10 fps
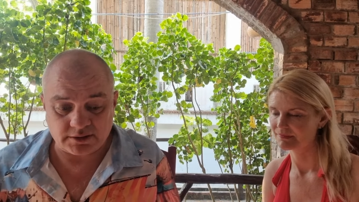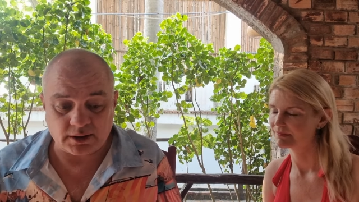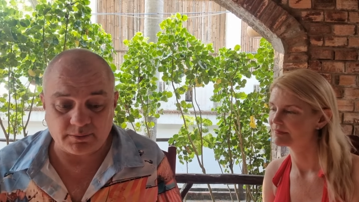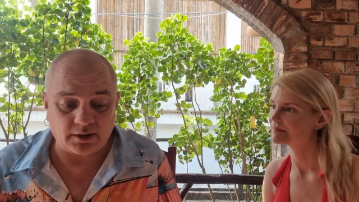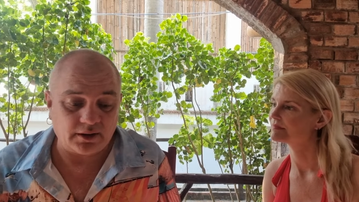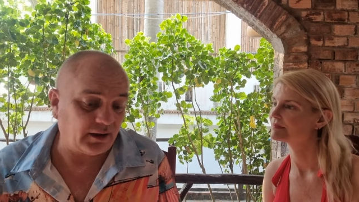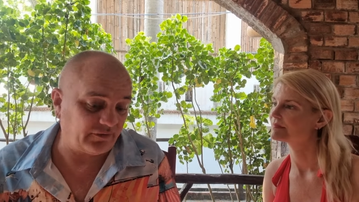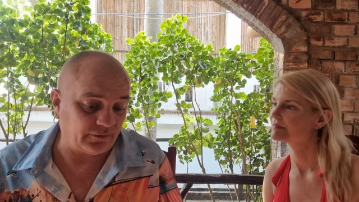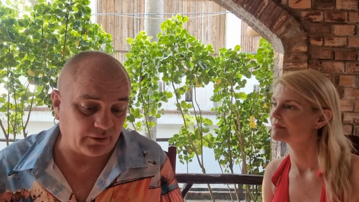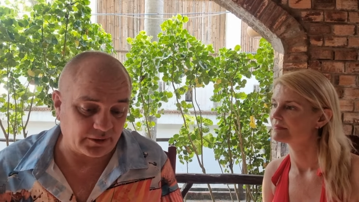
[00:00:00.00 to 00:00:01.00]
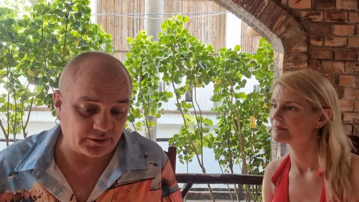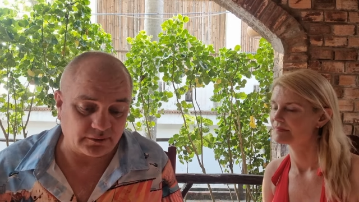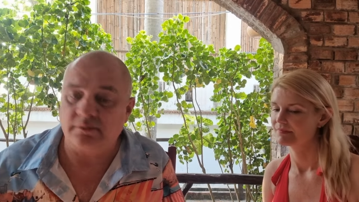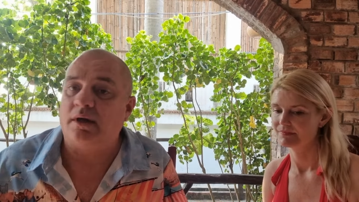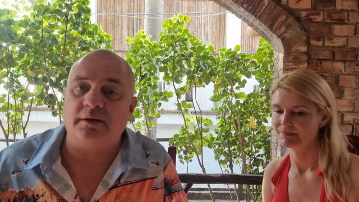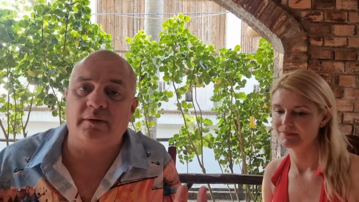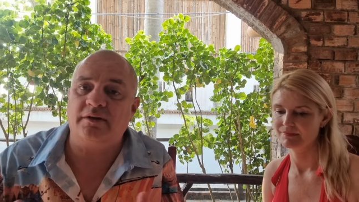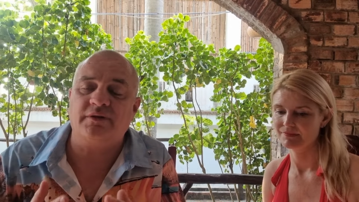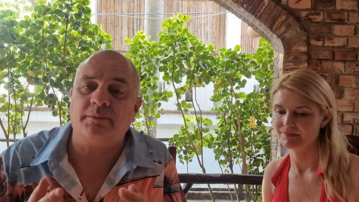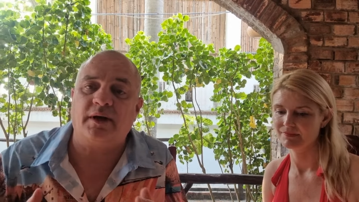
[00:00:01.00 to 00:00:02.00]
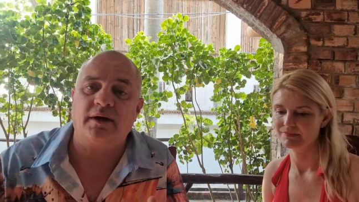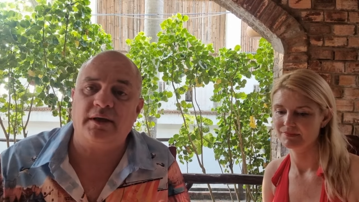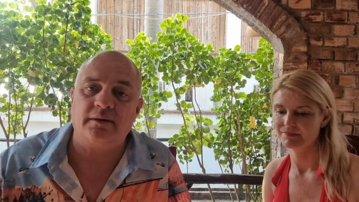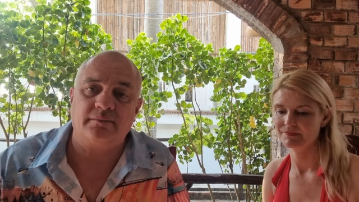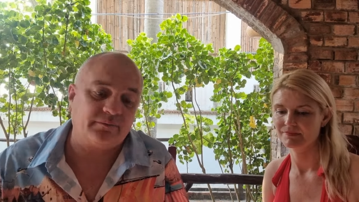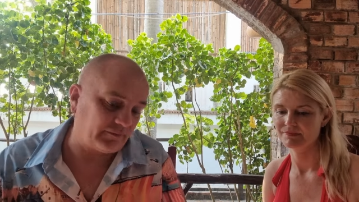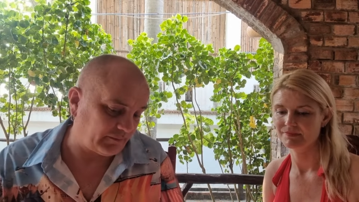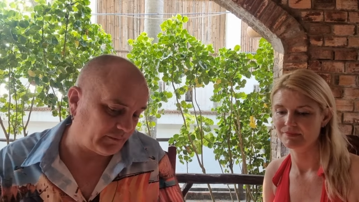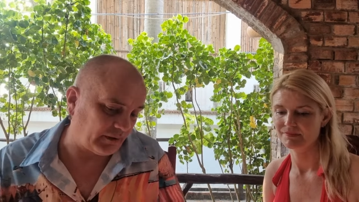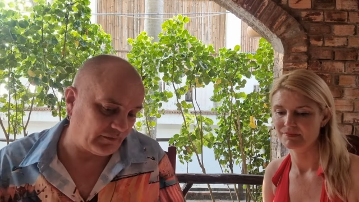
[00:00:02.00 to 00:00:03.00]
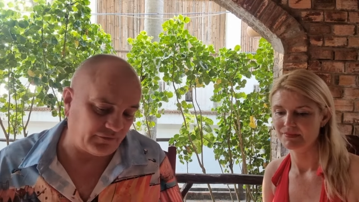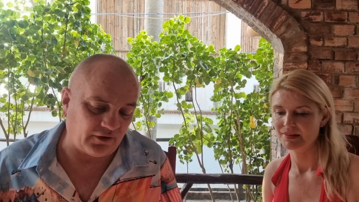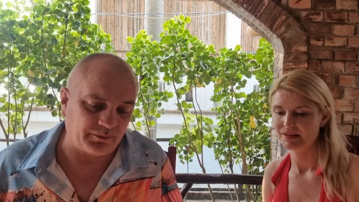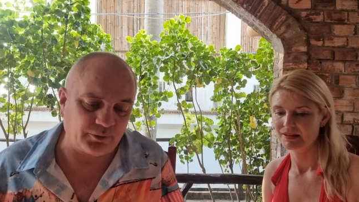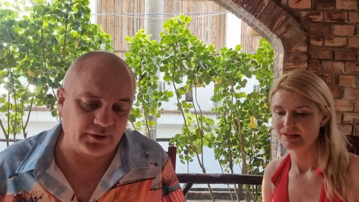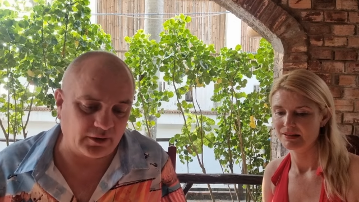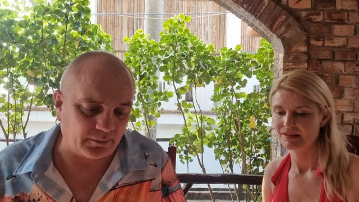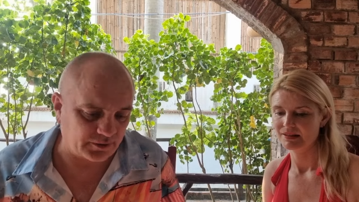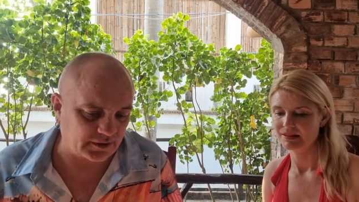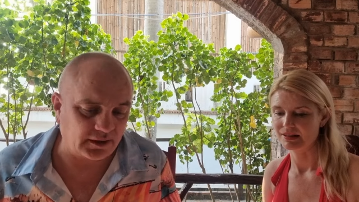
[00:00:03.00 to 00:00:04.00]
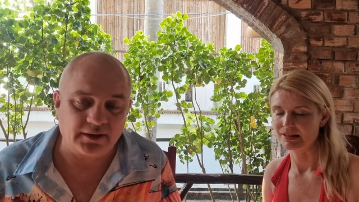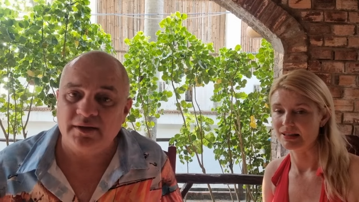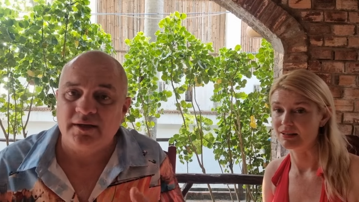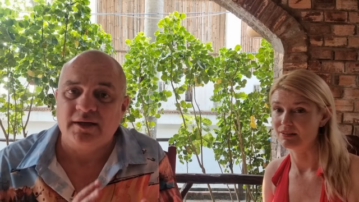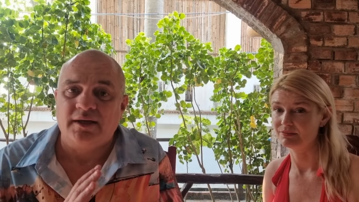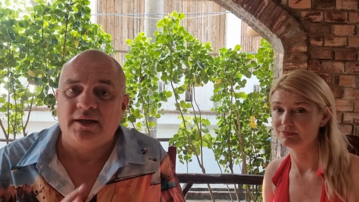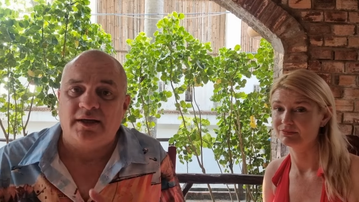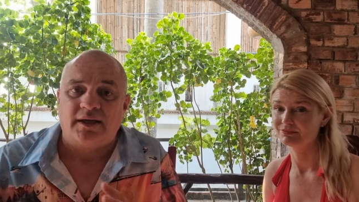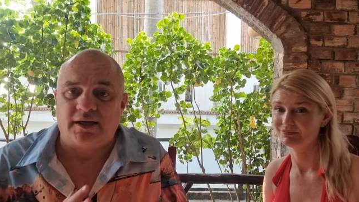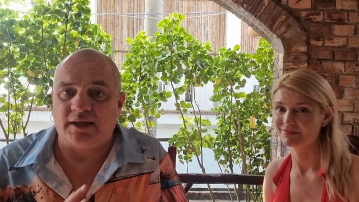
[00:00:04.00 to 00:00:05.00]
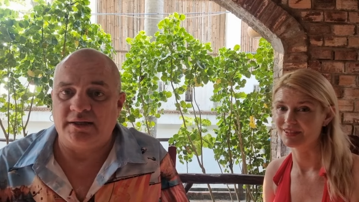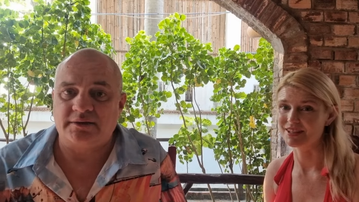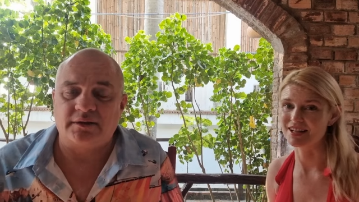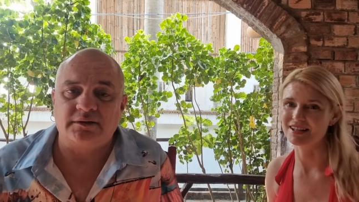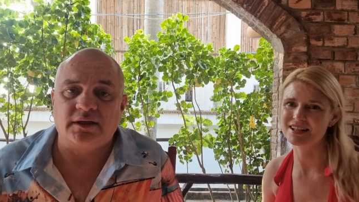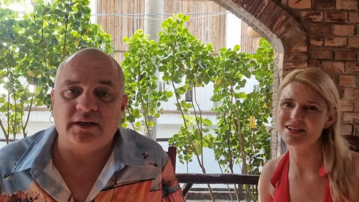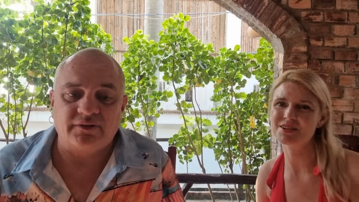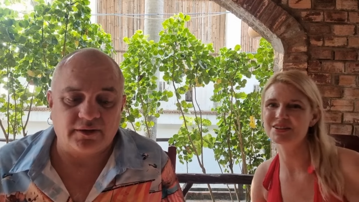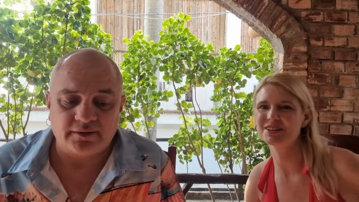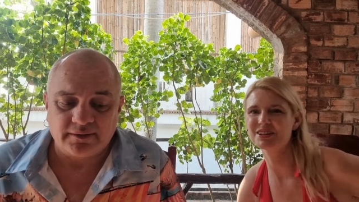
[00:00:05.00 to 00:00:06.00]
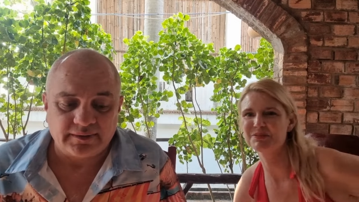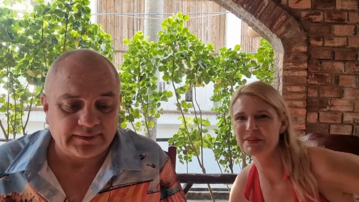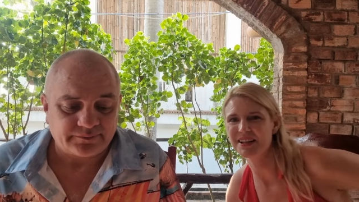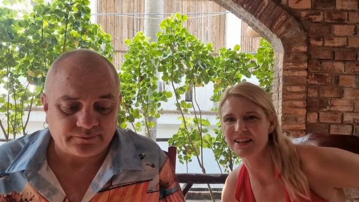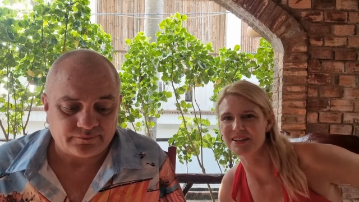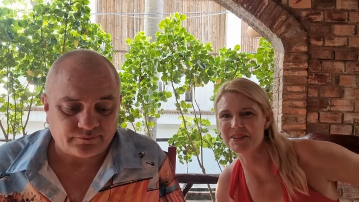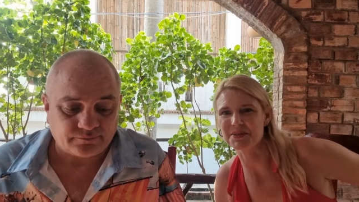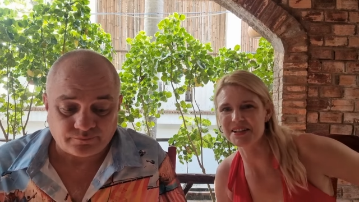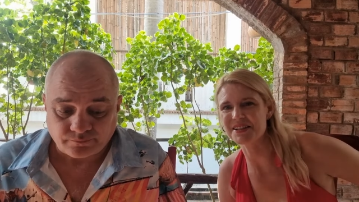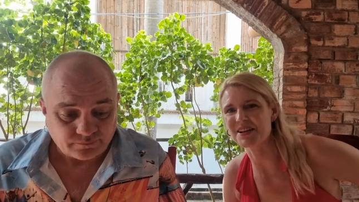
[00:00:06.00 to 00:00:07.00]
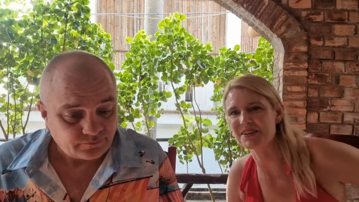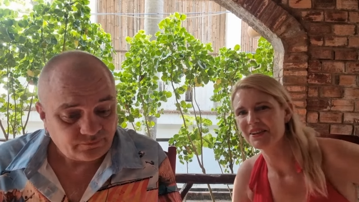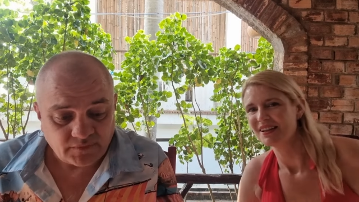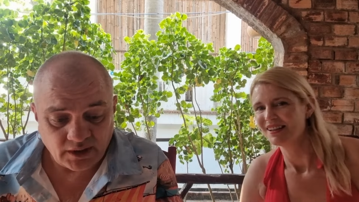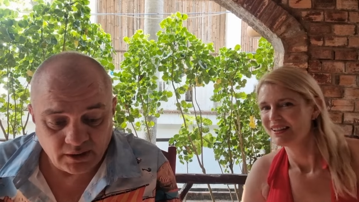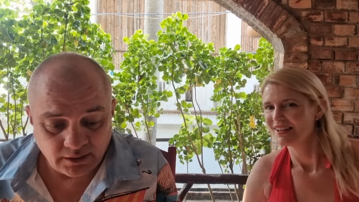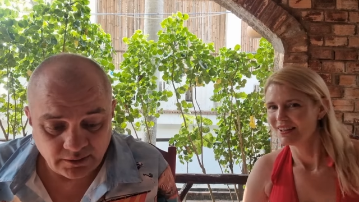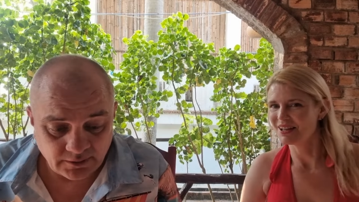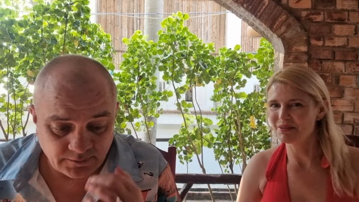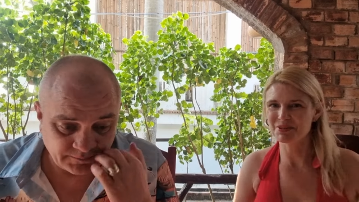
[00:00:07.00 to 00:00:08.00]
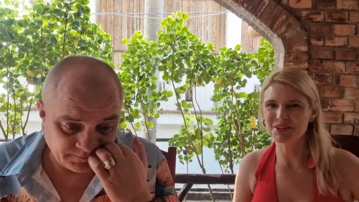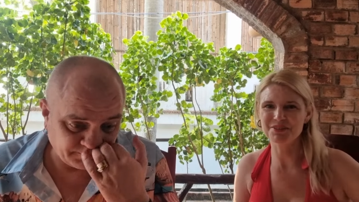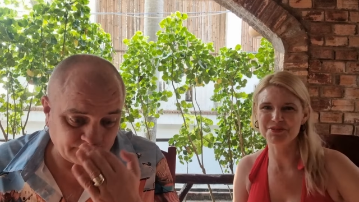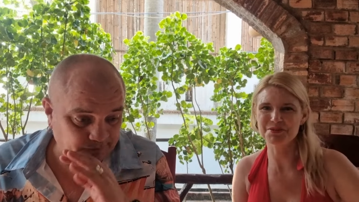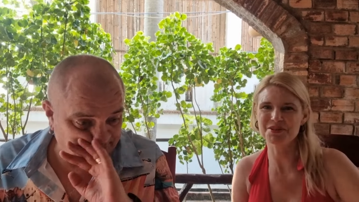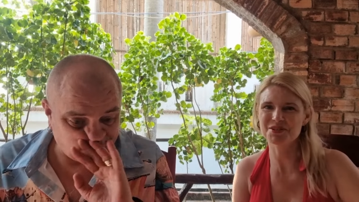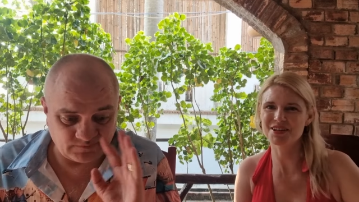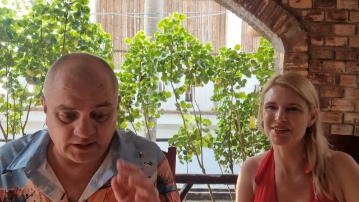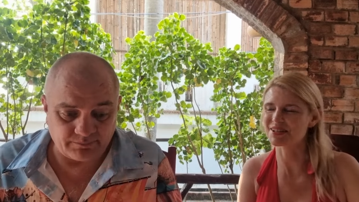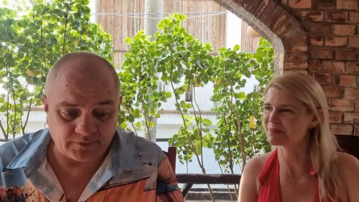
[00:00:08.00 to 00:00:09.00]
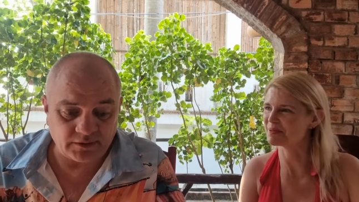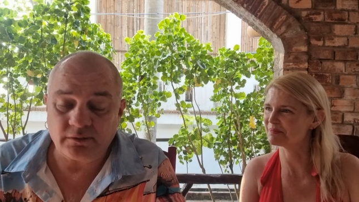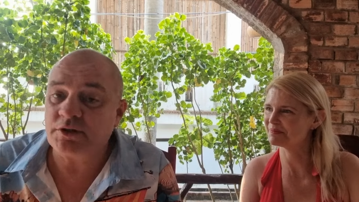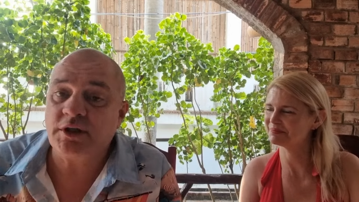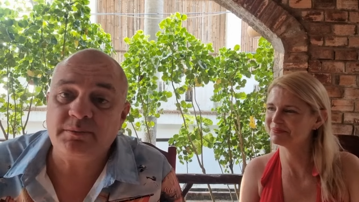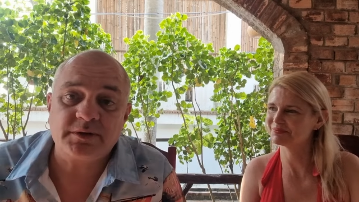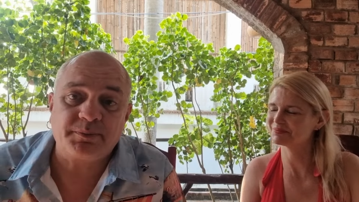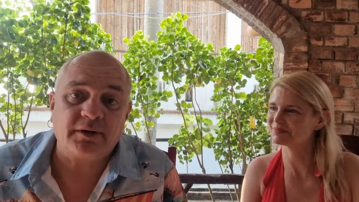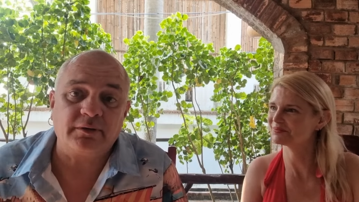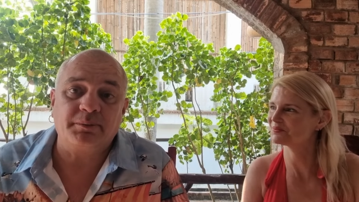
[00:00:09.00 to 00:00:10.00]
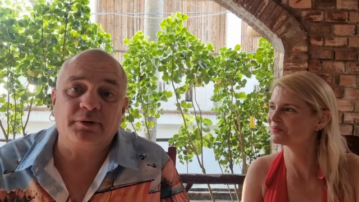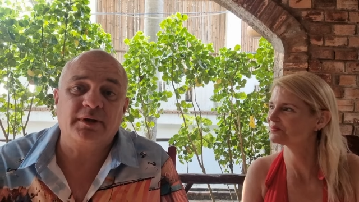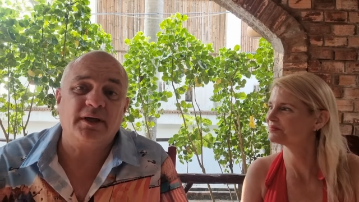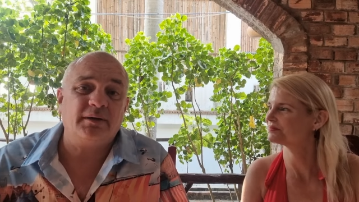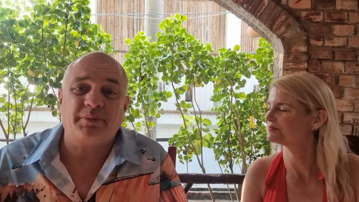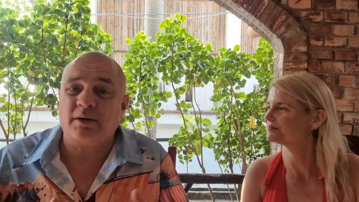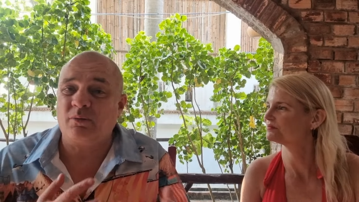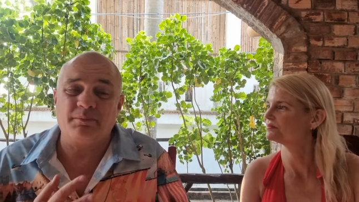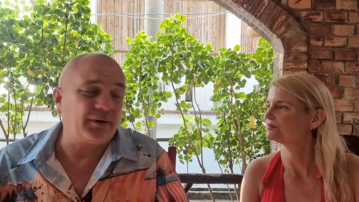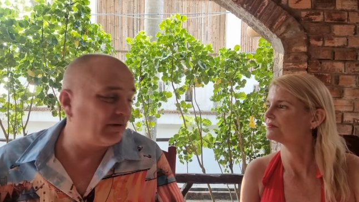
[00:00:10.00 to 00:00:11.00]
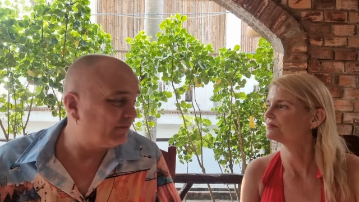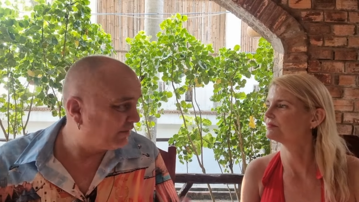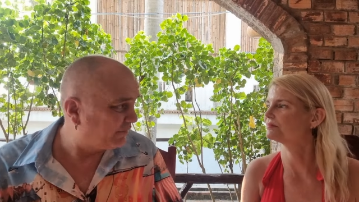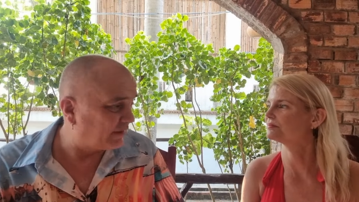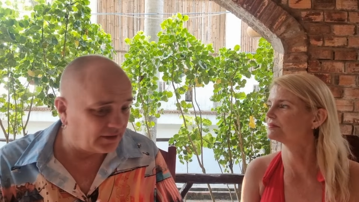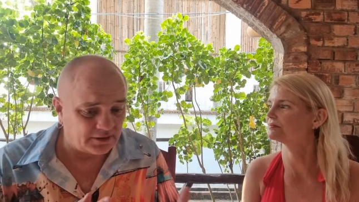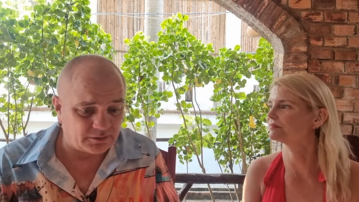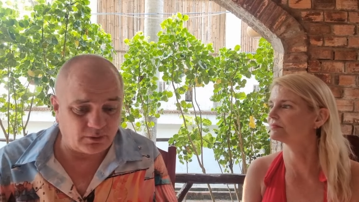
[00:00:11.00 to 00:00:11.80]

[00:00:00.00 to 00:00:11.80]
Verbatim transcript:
Speaker 1: summer Hefeweizen. I don't know anything about it, but 5.9%. Yeah. It's going to deliver. It's got a
Speaker 2: little bit of kick to it, so I'm looking forward to trying yep, this.
Speaker 1: Not the cheapest beer in the book here, about £1.50 this